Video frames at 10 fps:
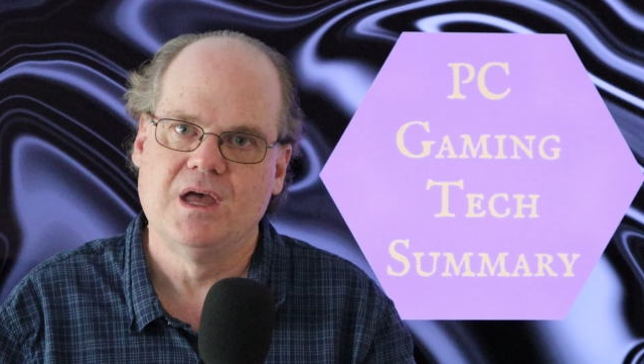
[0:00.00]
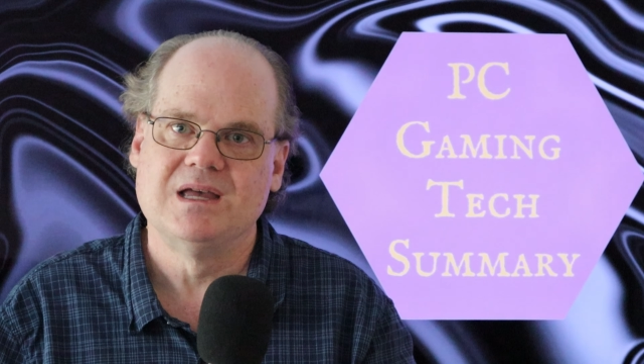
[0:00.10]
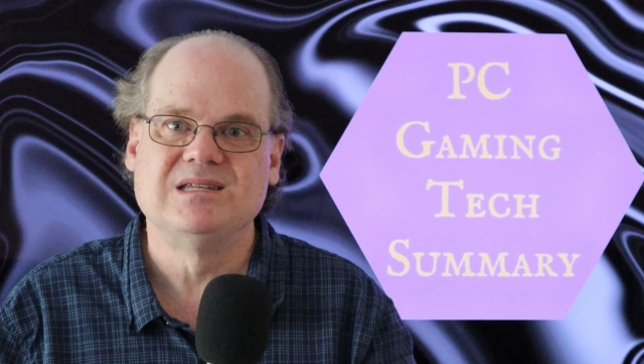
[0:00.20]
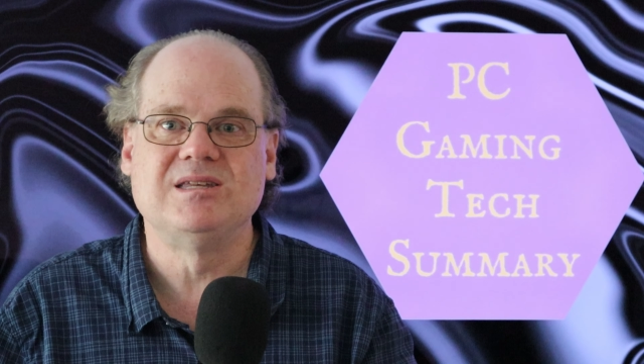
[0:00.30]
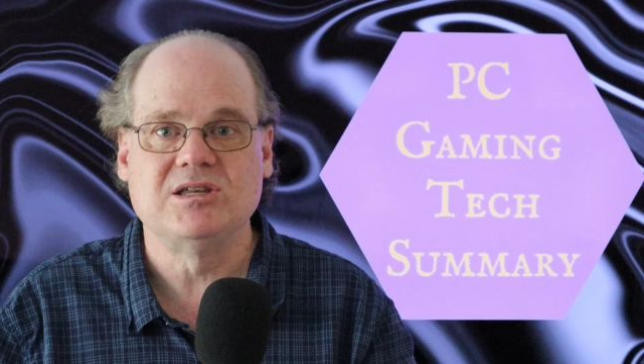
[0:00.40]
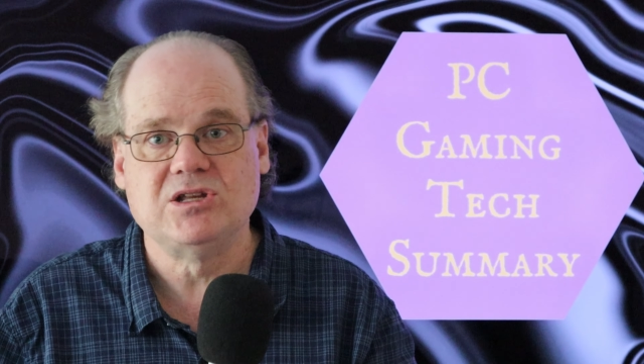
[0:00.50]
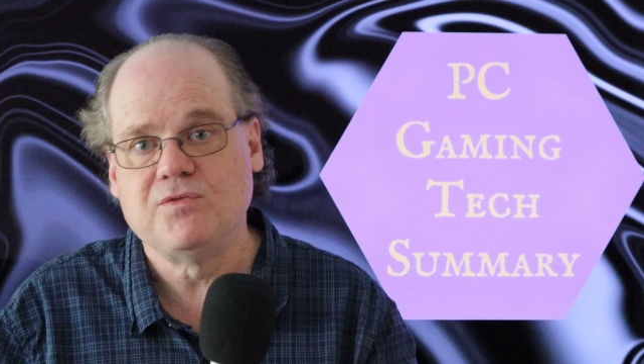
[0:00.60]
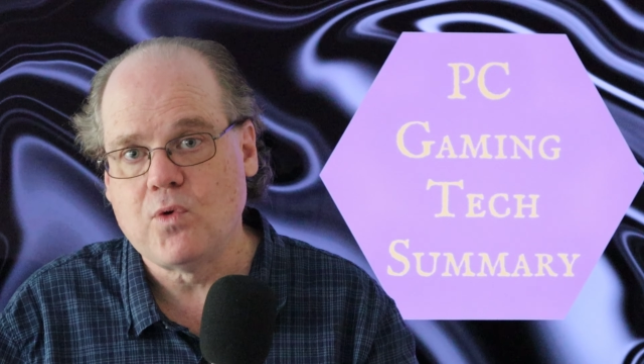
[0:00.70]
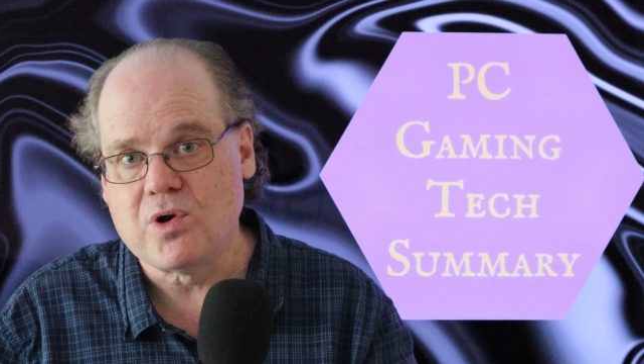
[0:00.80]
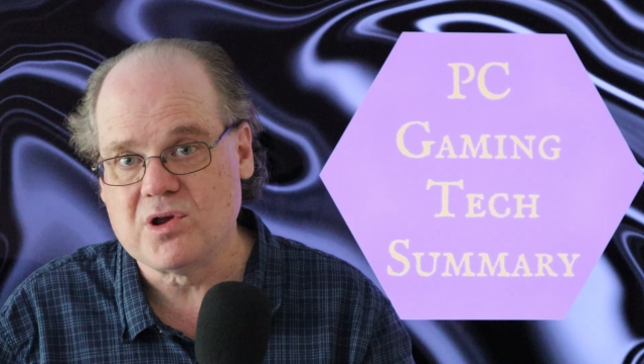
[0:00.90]

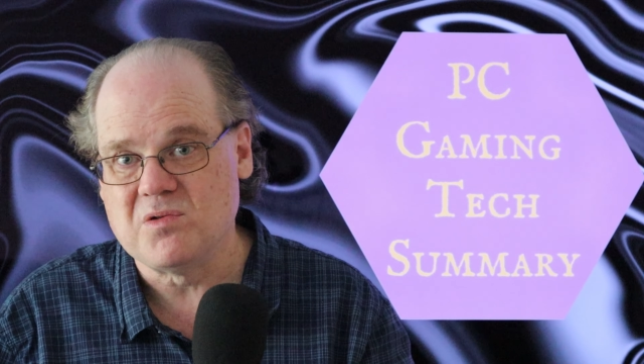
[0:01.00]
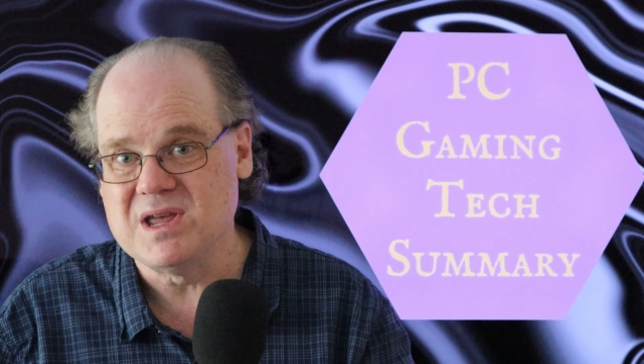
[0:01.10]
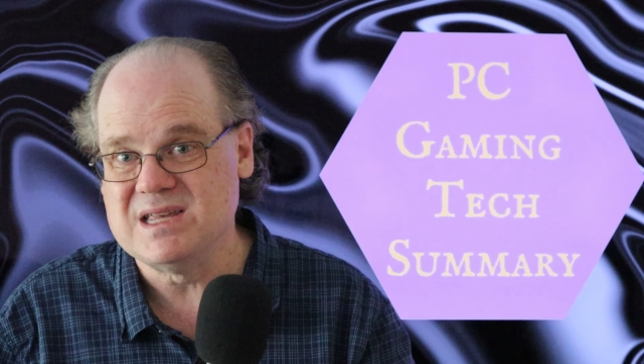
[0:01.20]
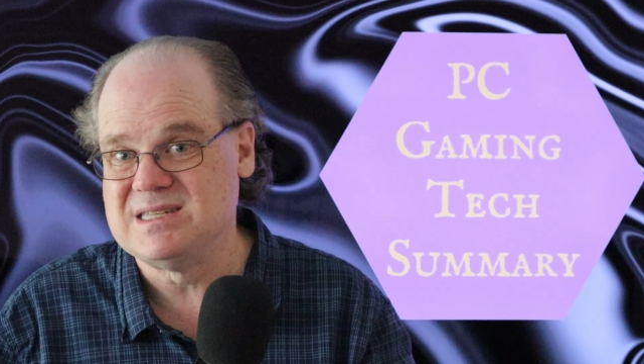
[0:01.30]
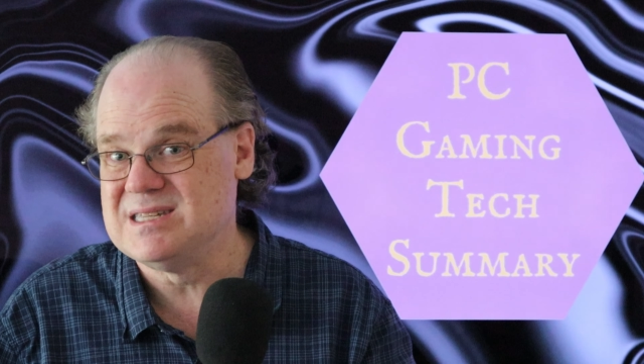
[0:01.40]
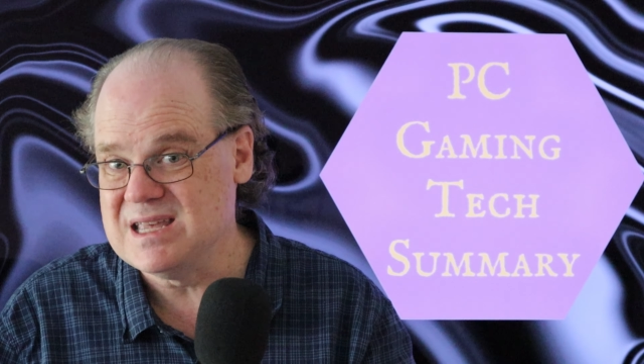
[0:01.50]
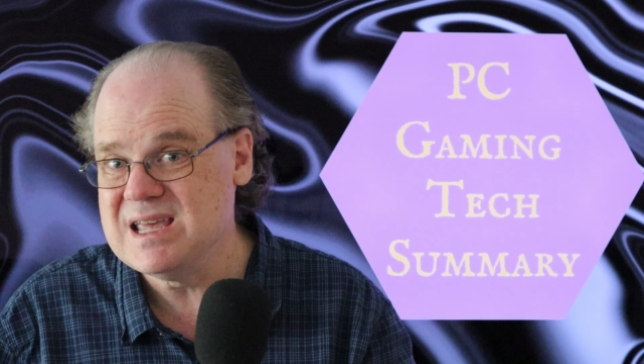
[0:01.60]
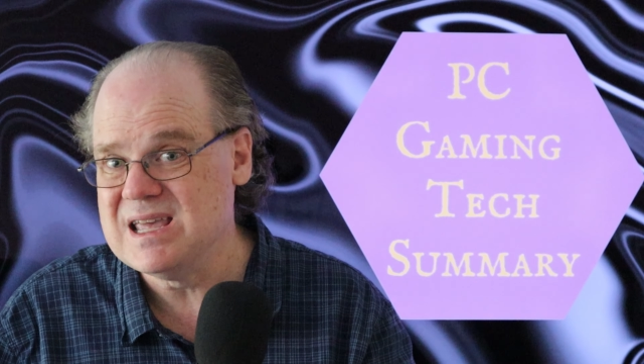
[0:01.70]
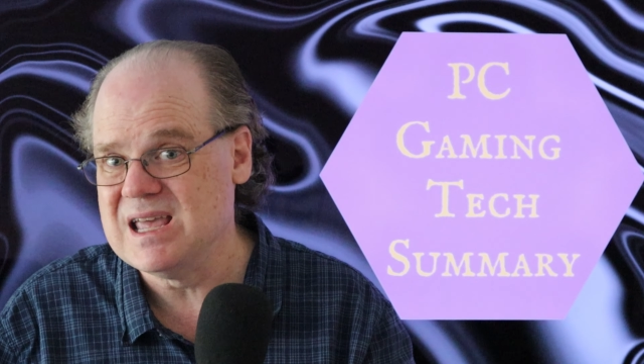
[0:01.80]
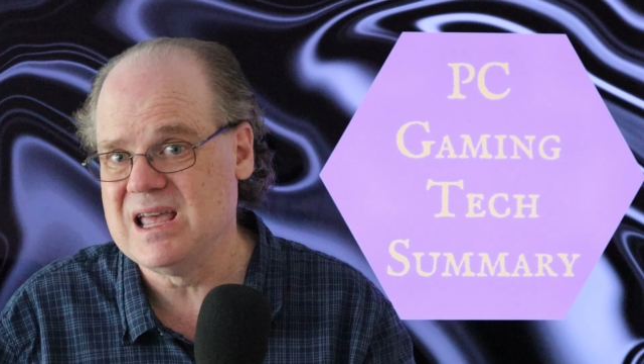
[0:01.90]
64 degrees
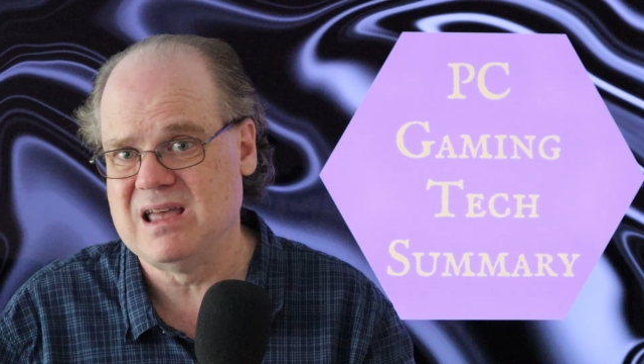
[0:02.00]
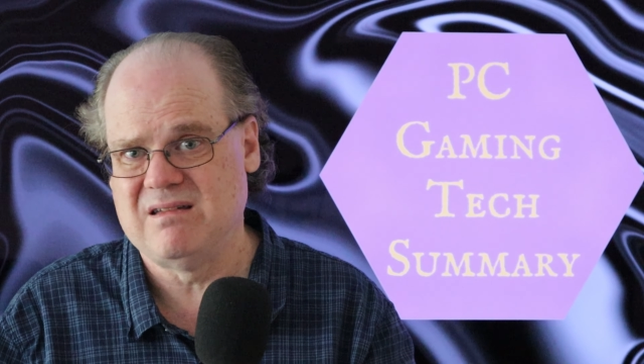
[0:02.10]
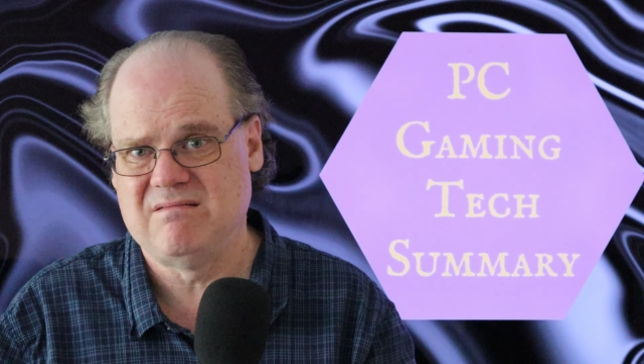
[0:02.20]
C,